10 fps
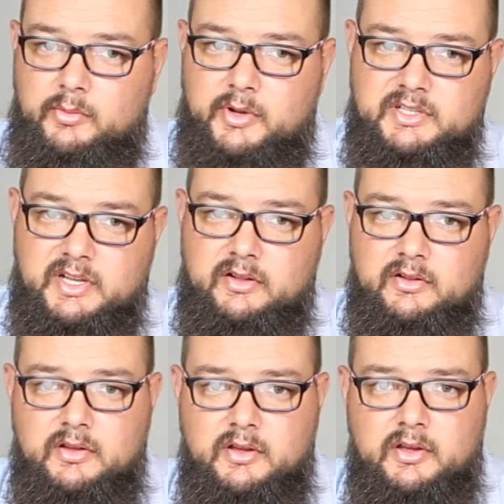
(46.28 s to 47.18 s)
on my
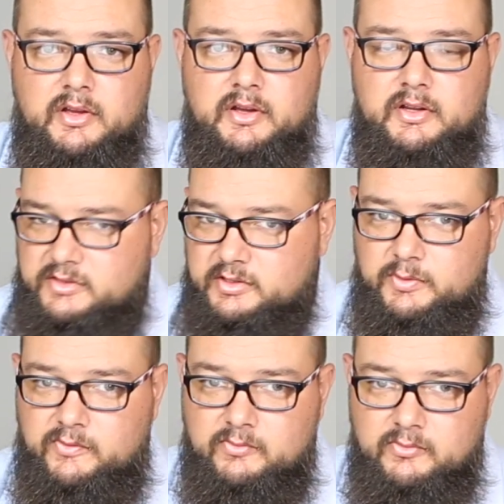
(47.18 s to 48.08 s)
channel. It's just
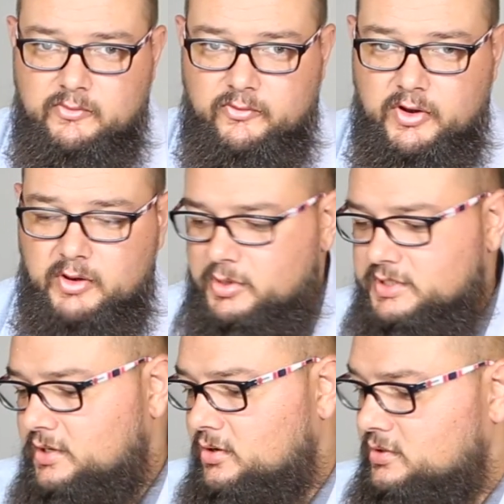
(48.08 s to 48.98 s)
been very
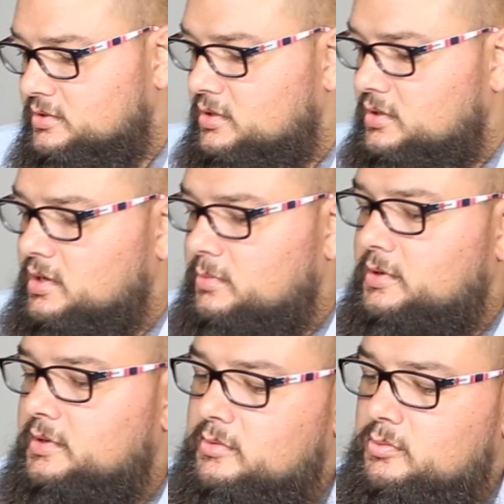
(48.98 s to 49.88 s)
busy last
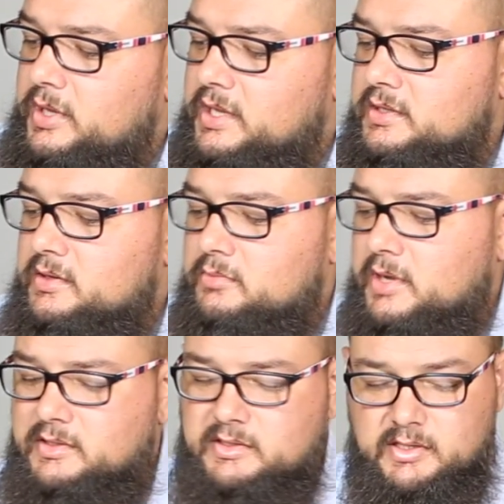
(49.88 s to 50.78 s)
couple of weeks and
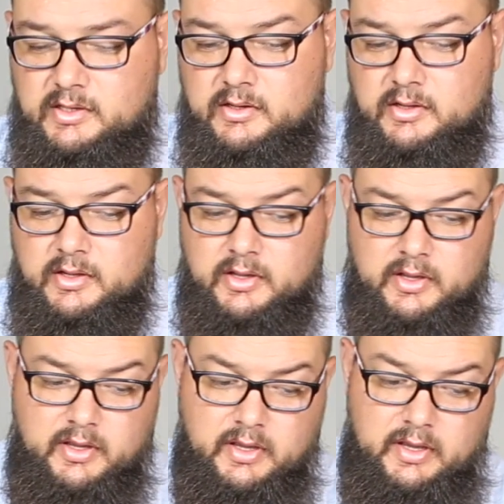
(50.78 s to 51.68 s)
months and
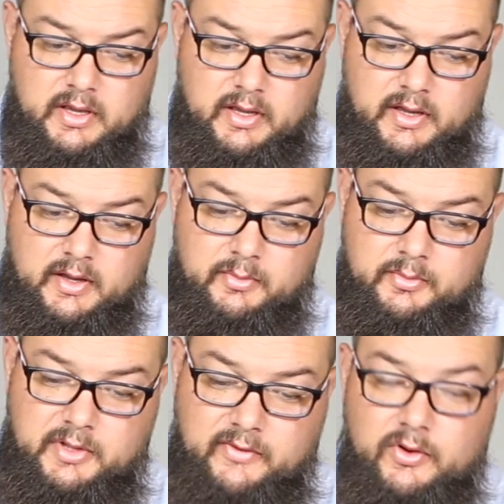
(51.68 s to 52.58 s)

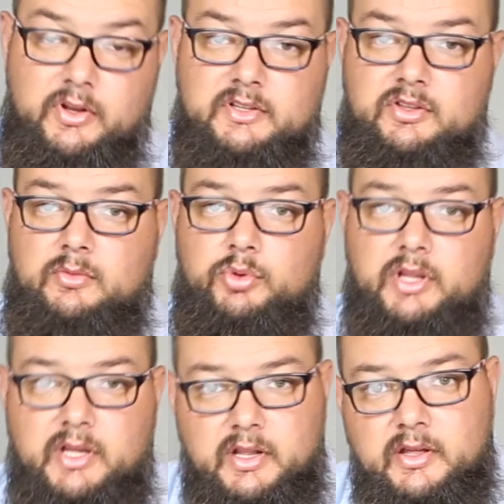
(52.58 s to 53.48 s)
I'm um, definitely going to start
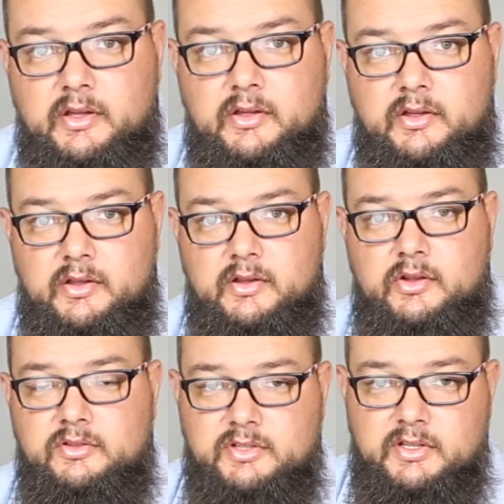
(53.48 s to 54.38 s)
putting in a
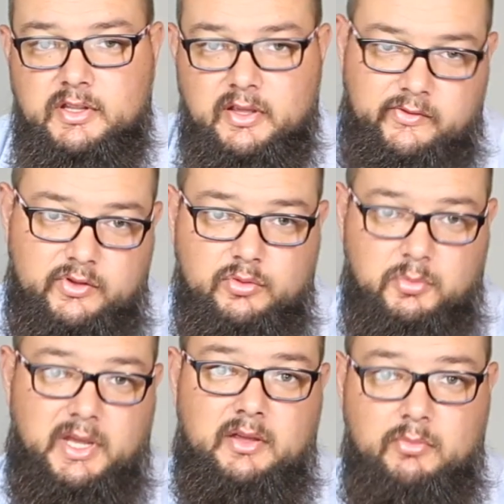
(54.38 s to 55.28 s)
concerted effort to
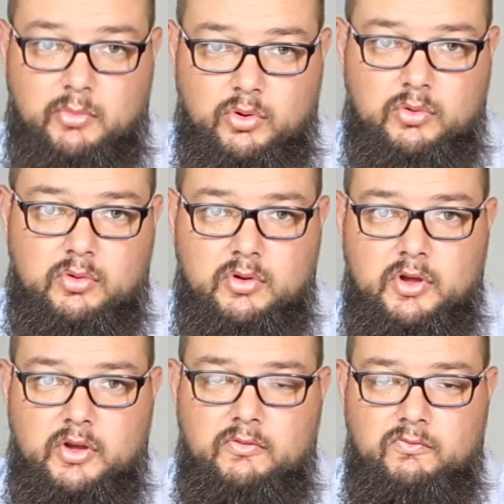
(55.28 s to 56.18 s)
make more
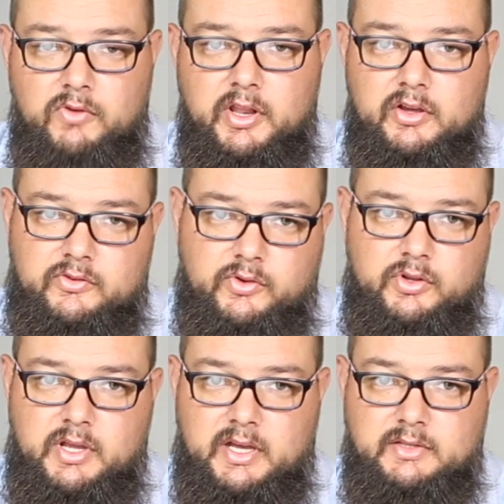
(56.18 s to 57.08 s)
videos for
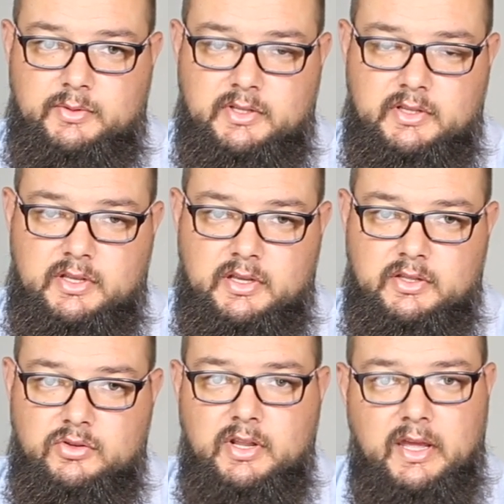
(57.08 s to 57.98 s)
you guys. But uh,
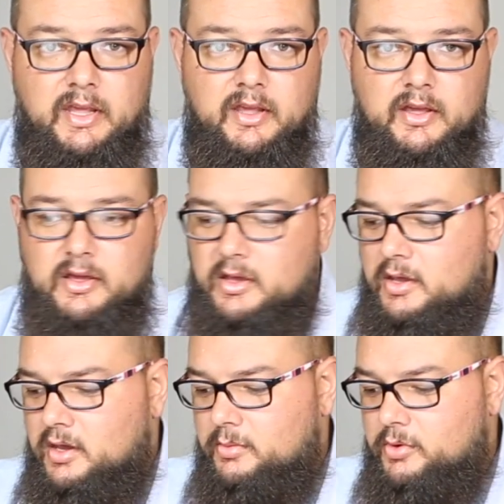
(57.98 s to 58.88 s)
today
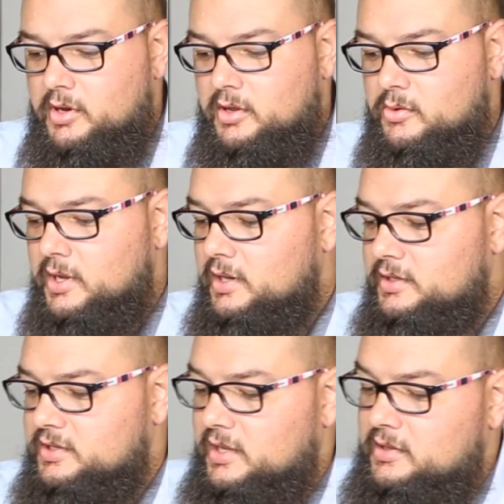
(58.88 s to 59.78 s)
I'm going to quickly
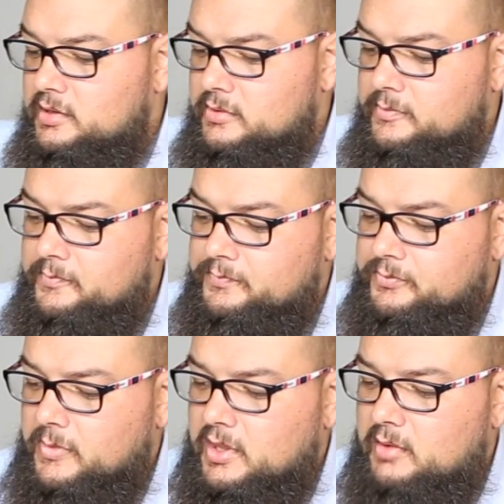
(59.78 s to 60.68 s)
chat
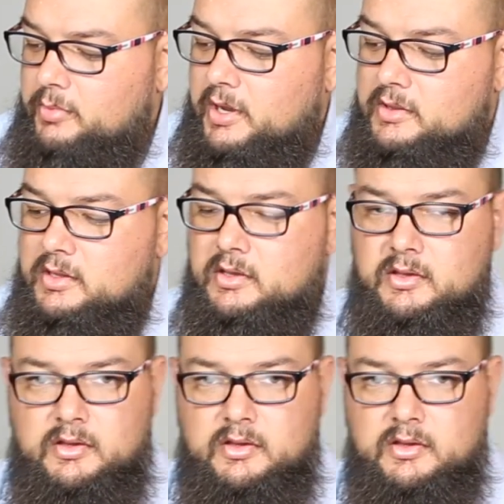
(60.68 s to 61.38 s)
about